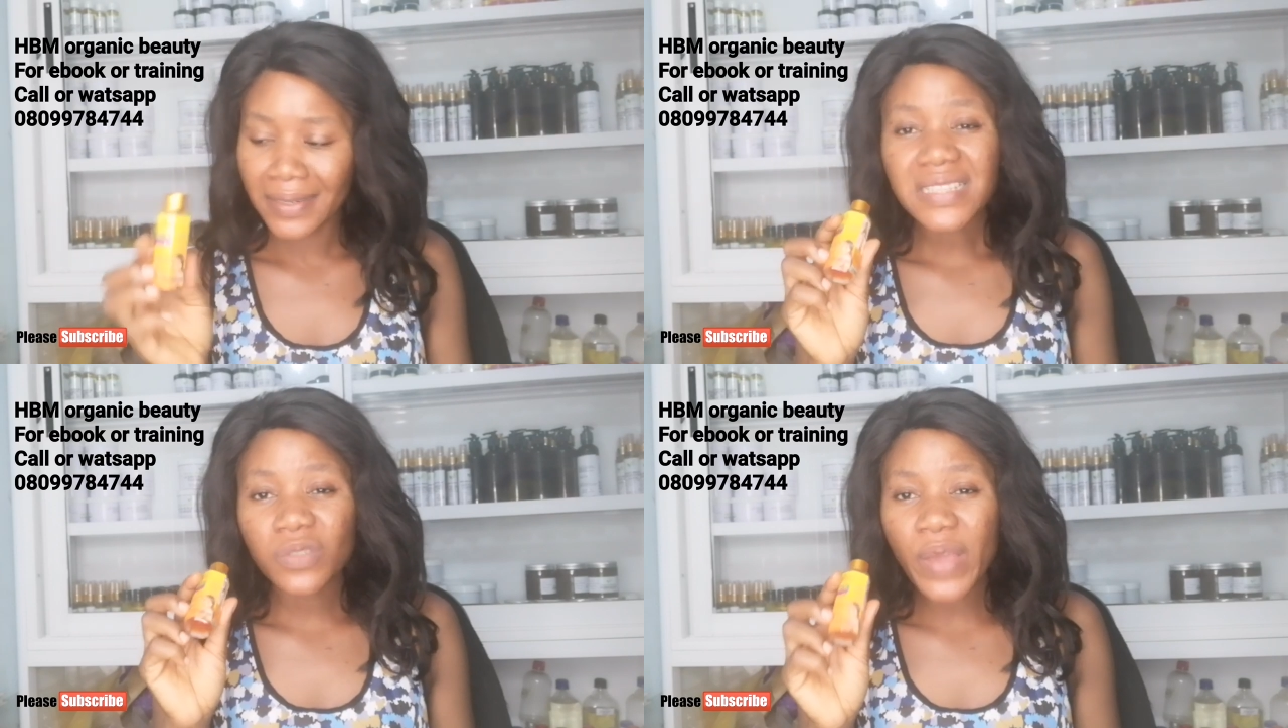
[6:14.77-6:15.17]

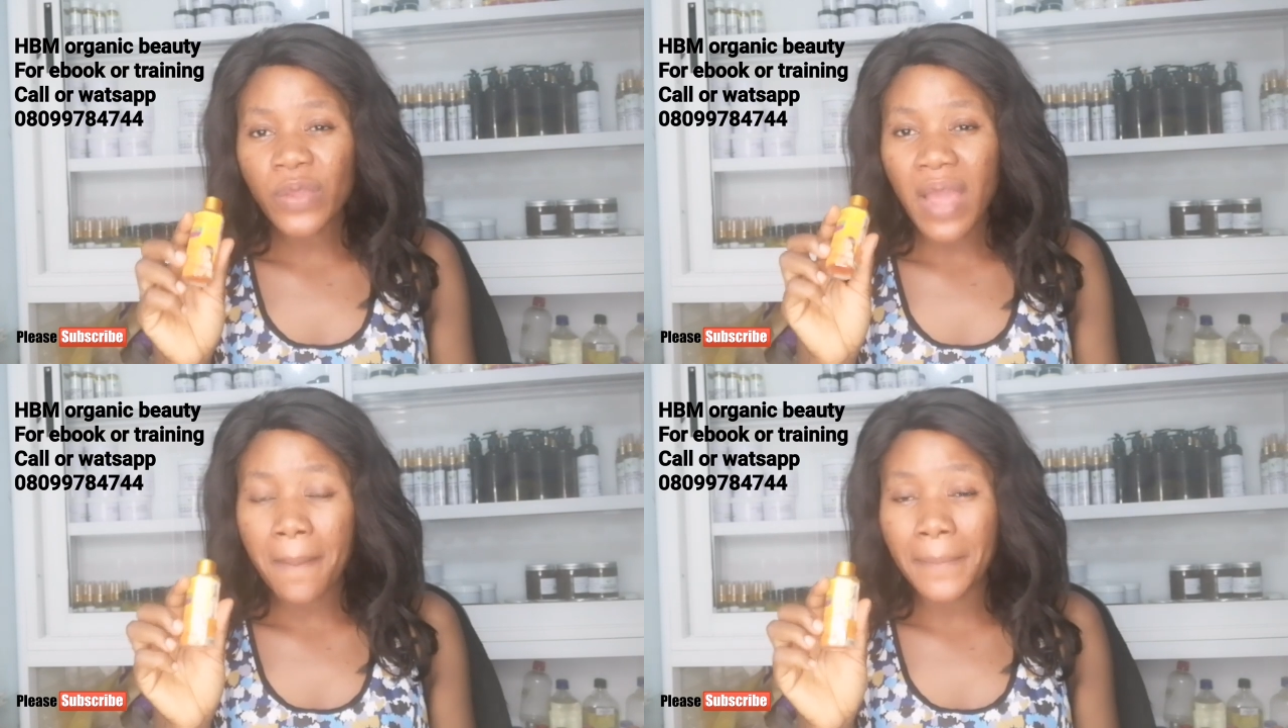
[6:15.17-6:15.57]
That is where
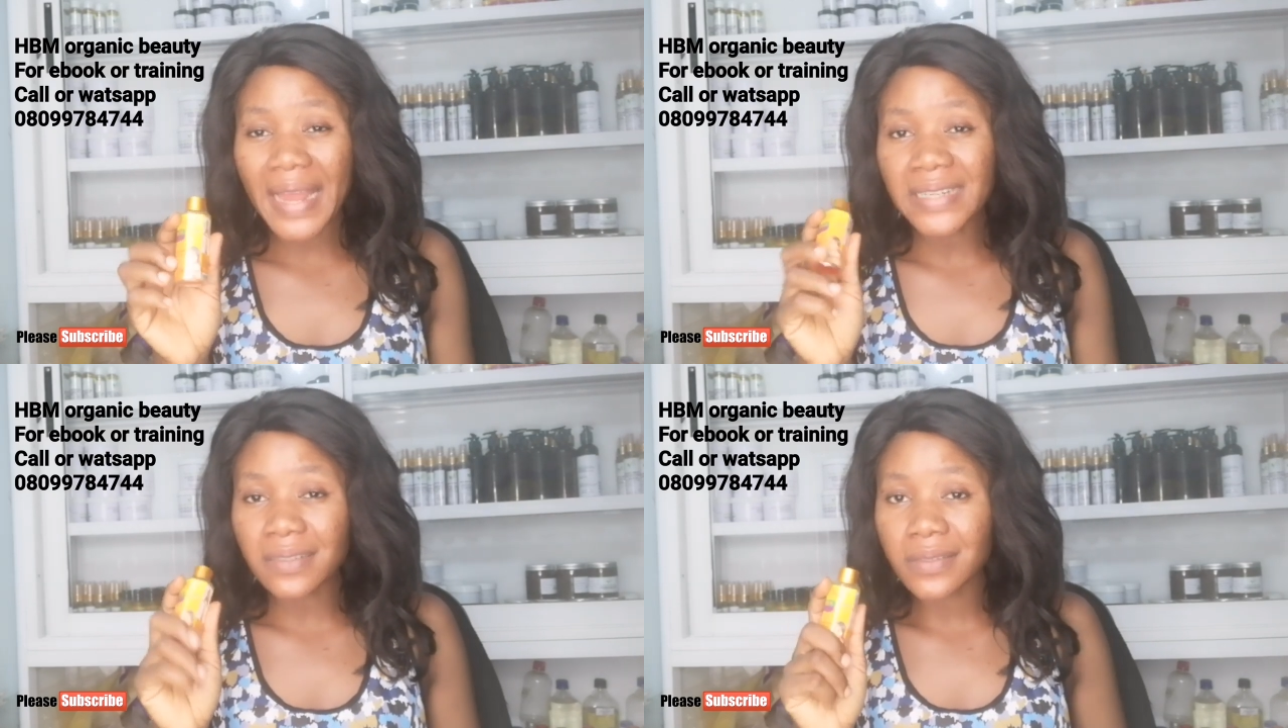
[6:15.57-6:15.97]
you
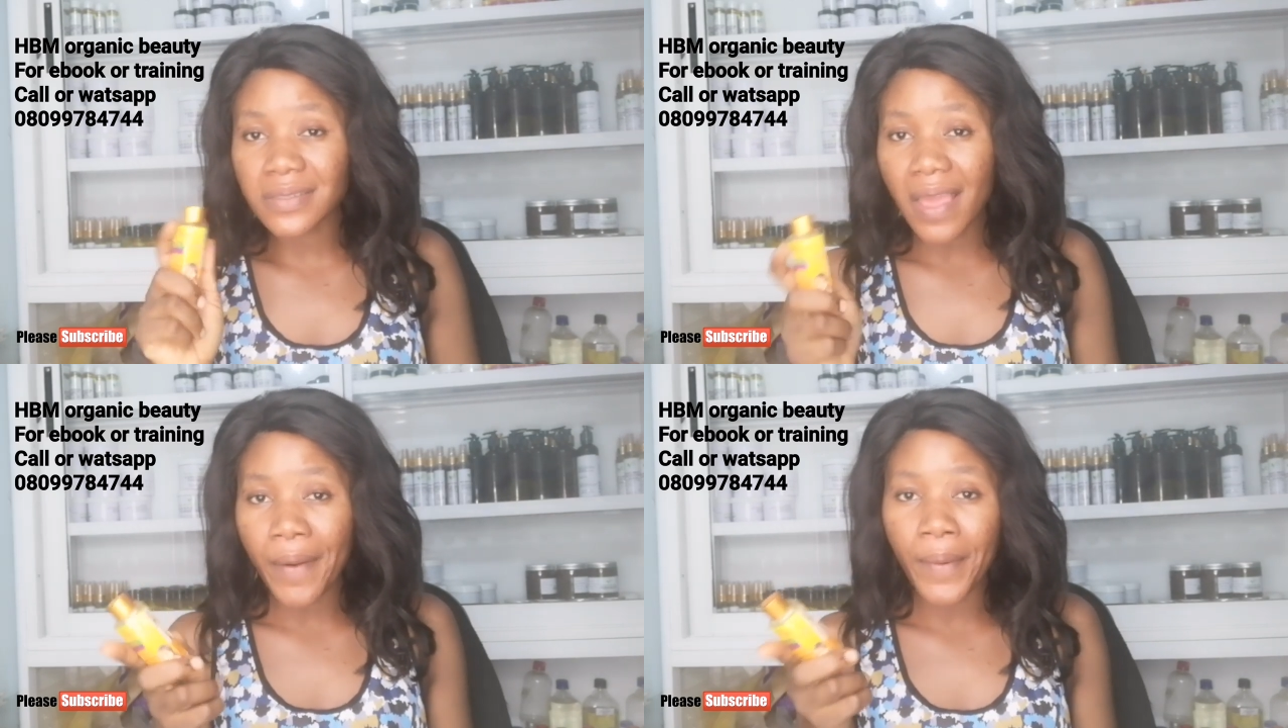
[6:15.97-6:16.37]
apply this
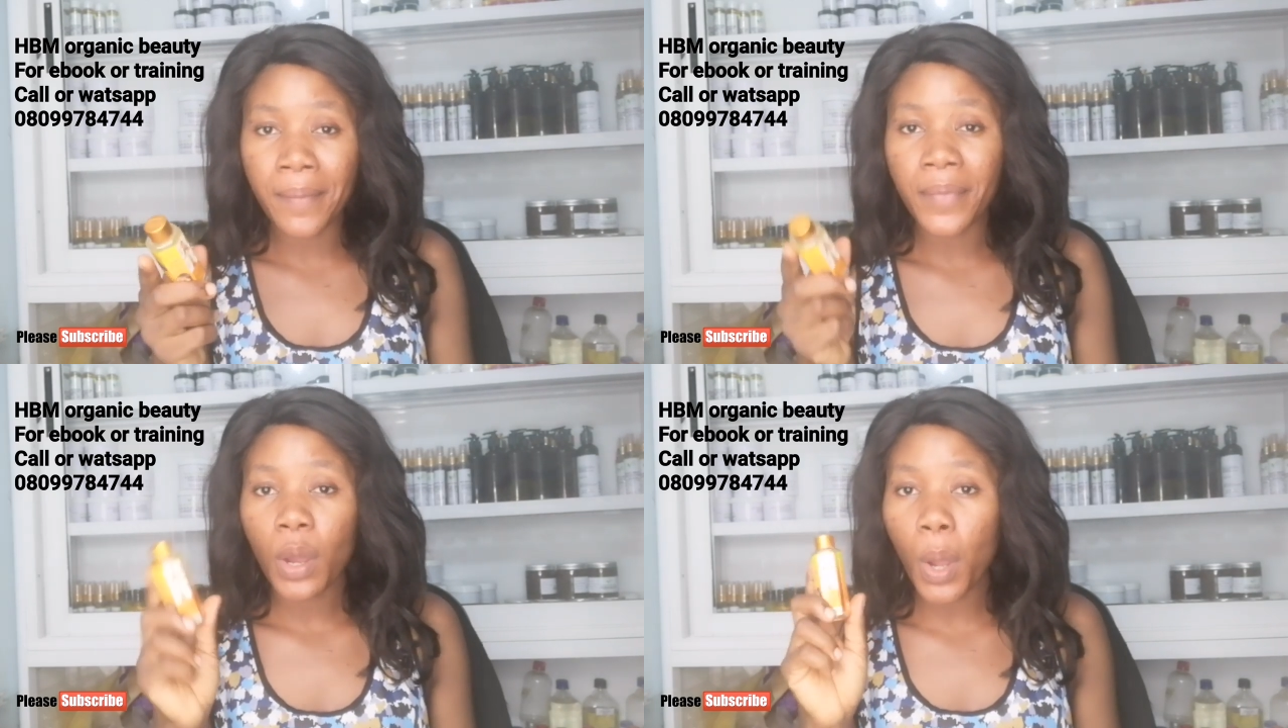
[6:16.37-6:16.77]

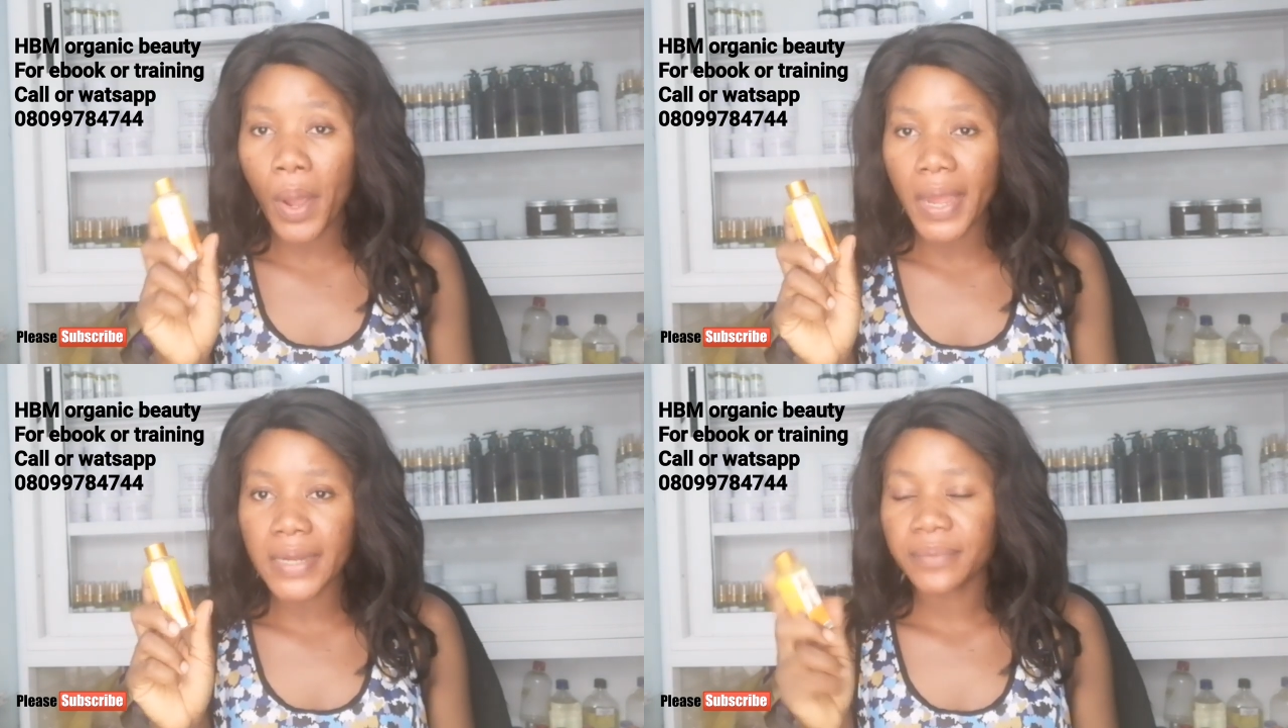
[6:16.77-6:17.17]
serum
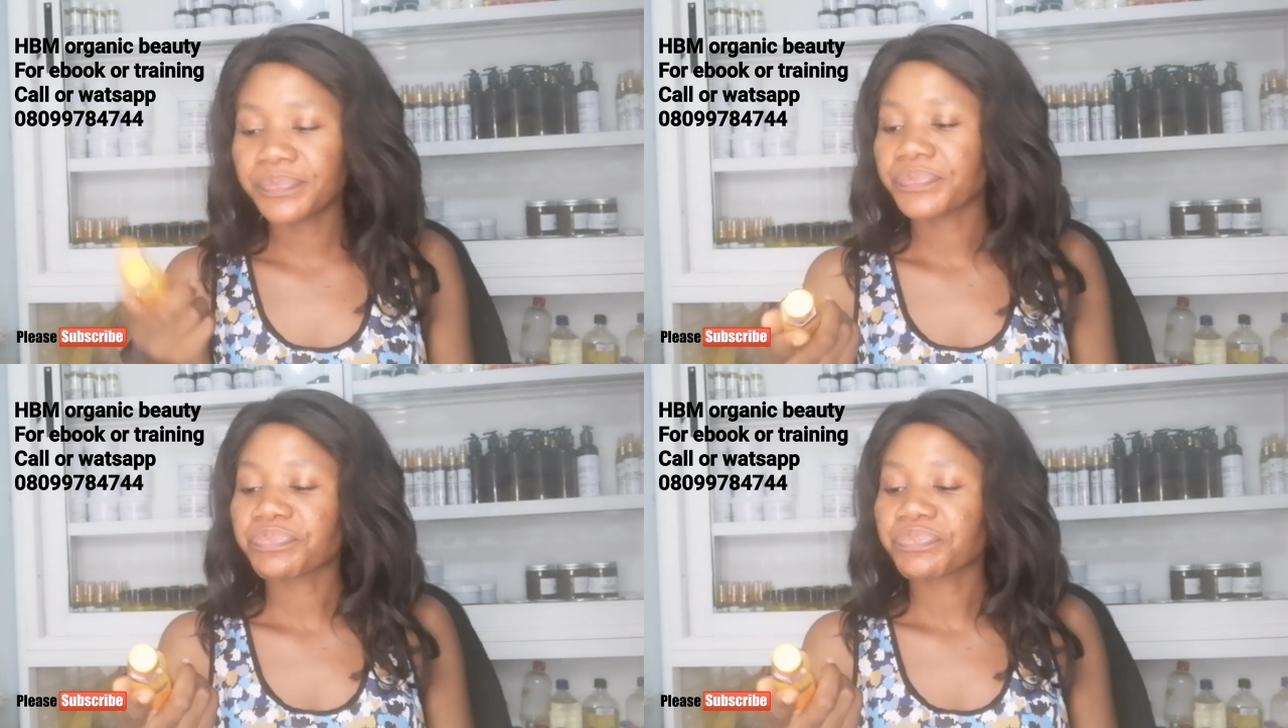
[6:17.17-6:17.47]
on.